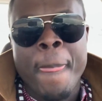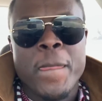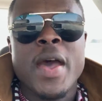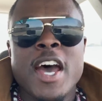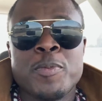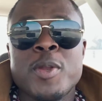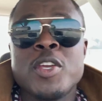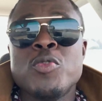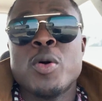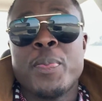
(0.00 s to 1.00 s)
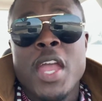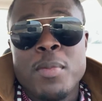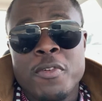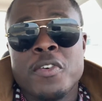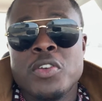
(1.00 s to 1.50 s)
The hospital, you will pay
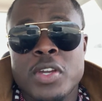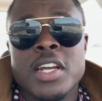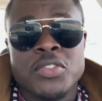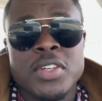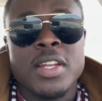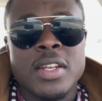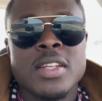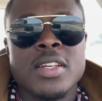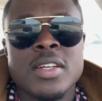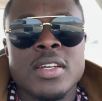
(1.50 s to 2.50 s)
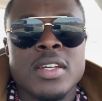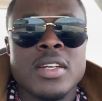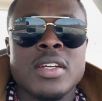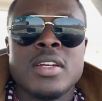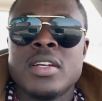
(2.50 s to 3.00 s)
before you get treated.
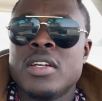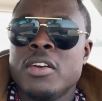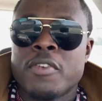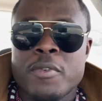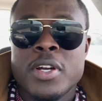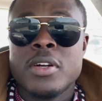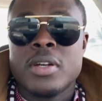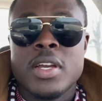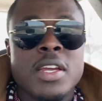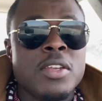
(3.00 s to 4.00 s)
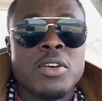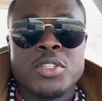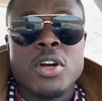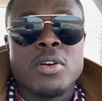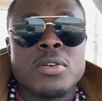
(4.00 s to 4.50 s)
For real. It ain't no
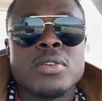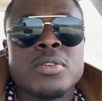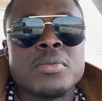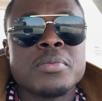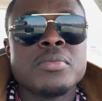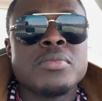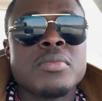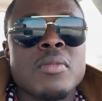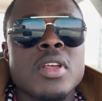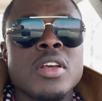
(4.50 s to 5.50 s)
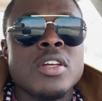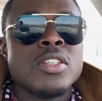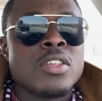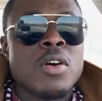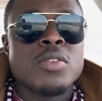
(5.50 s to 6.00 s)
joke.
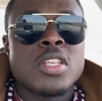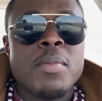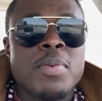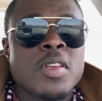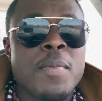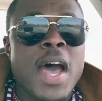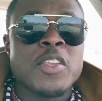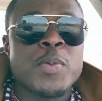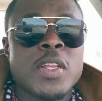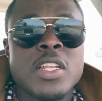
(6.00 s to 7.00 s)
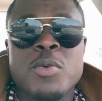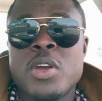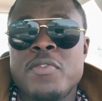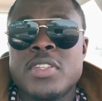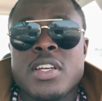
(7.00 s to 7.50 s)
So some hospitals, they
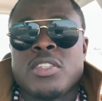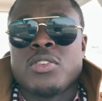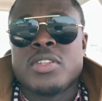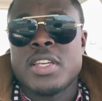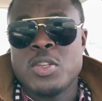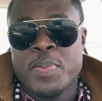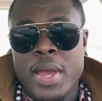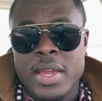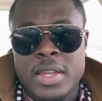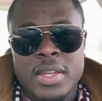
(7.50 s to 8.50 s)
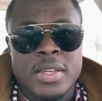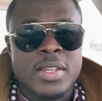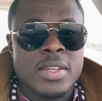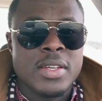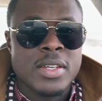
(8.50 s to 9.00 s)
won't even touch you until you pay.
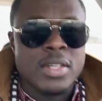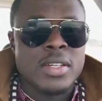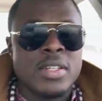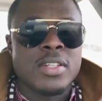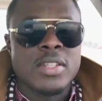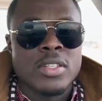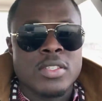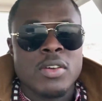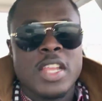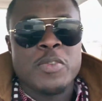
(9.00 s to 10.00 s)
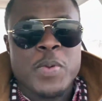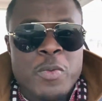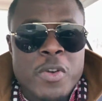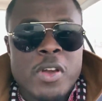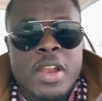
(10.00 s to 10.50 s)
So let's be
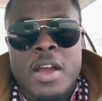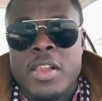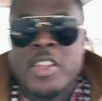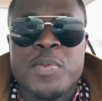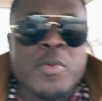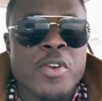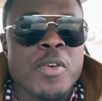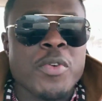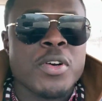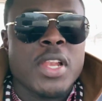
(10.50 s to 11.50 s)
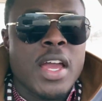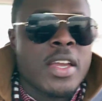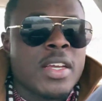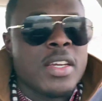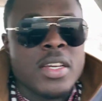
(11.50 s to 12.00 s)
real now. Let's be real. Like,
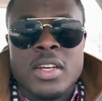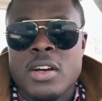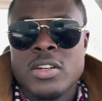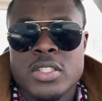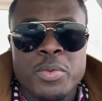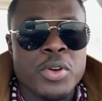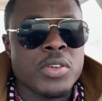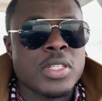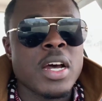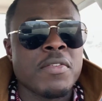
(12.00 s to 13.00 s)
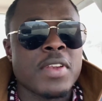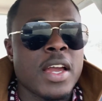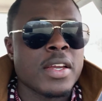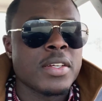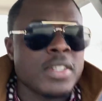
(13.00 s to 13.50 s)
on some real stuff. Like,